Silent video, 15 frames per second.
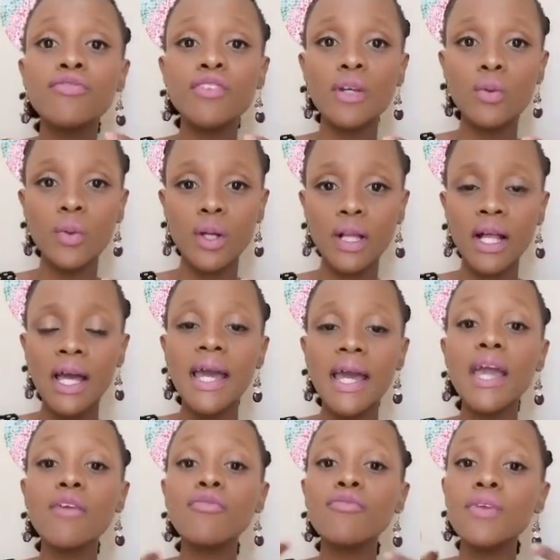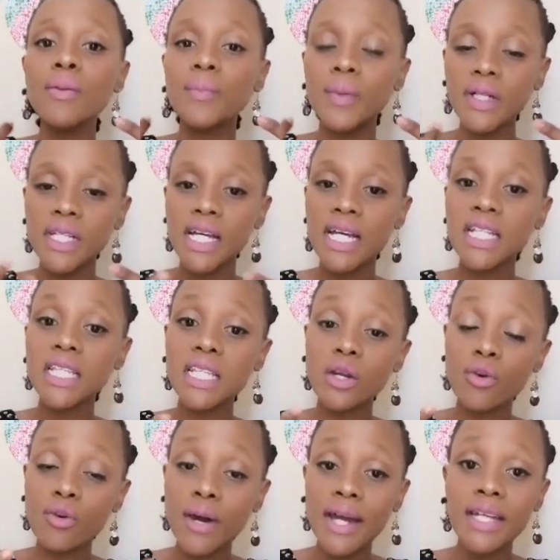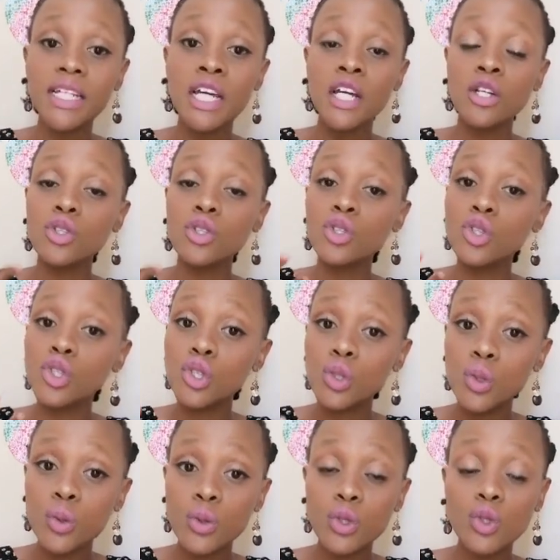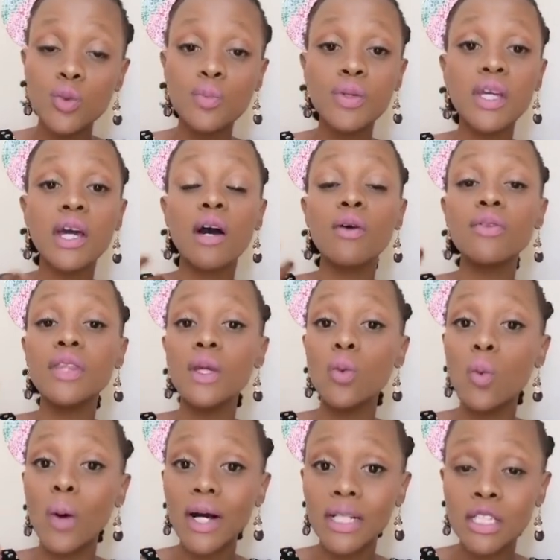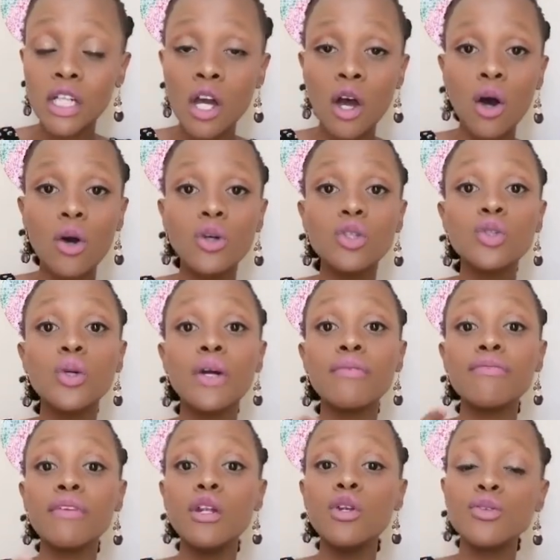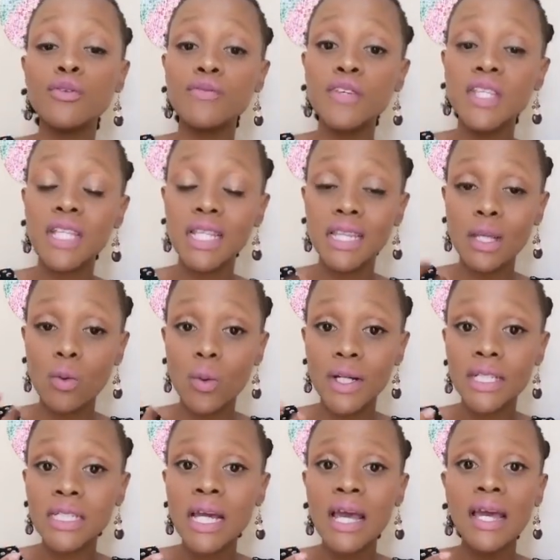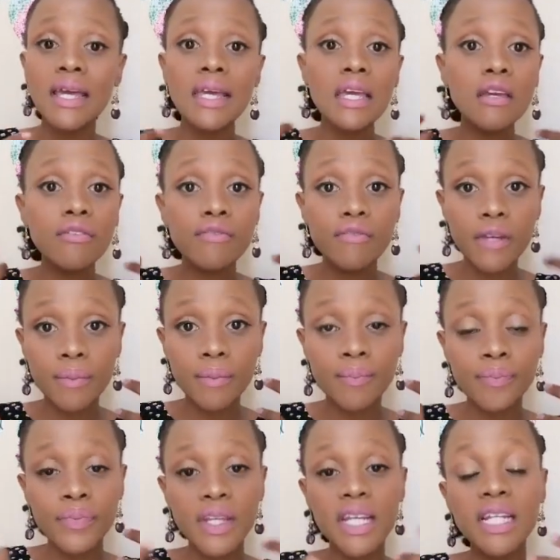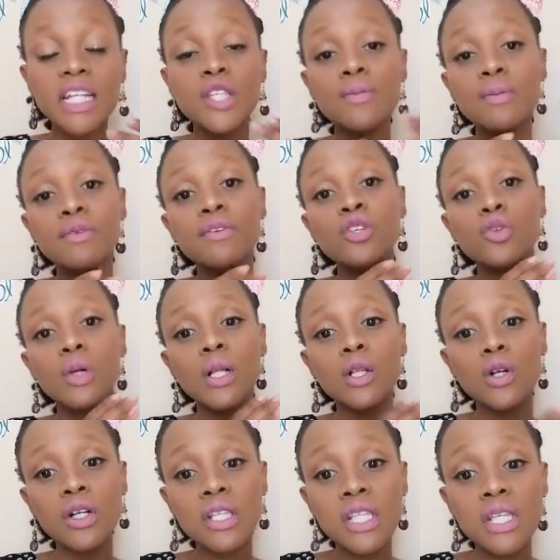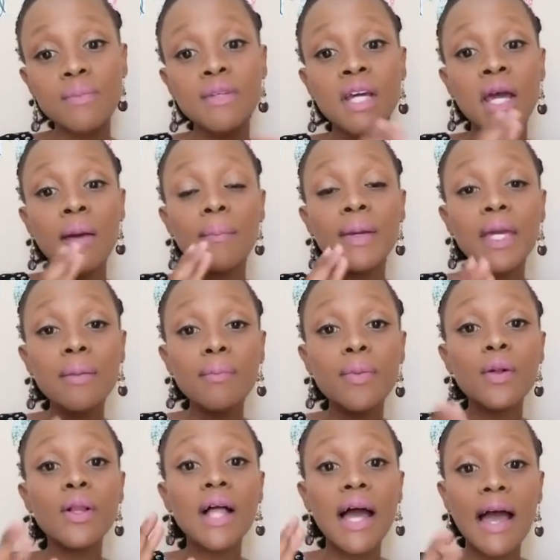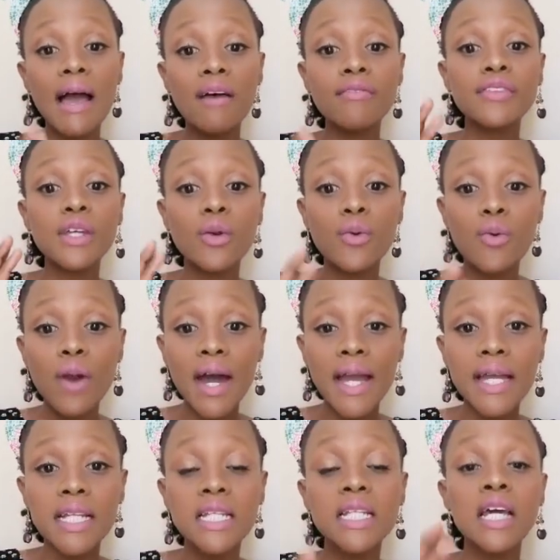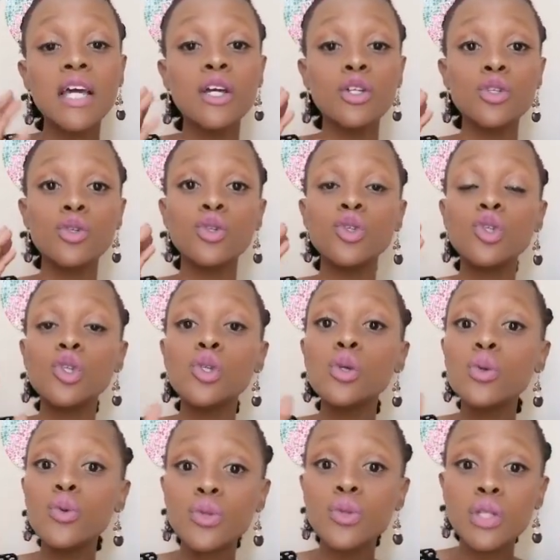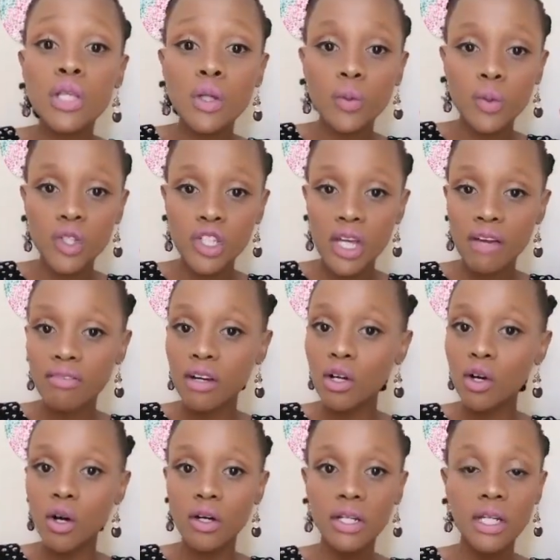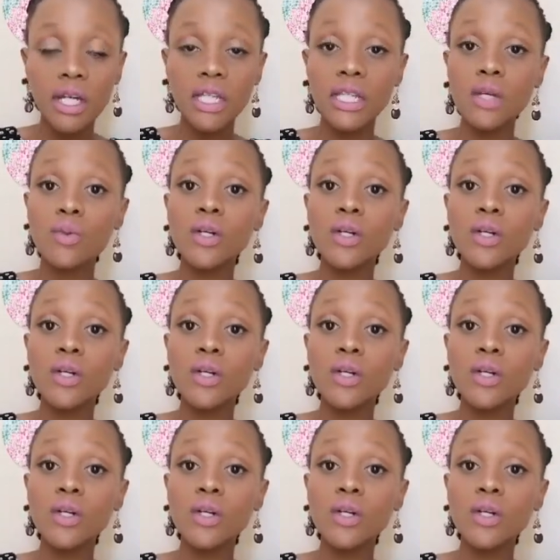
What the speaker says: free will, everybody has the right to choose to be how they want or to have philosophies that they want, even in a spiritual concept. People have the right to choose whichever God they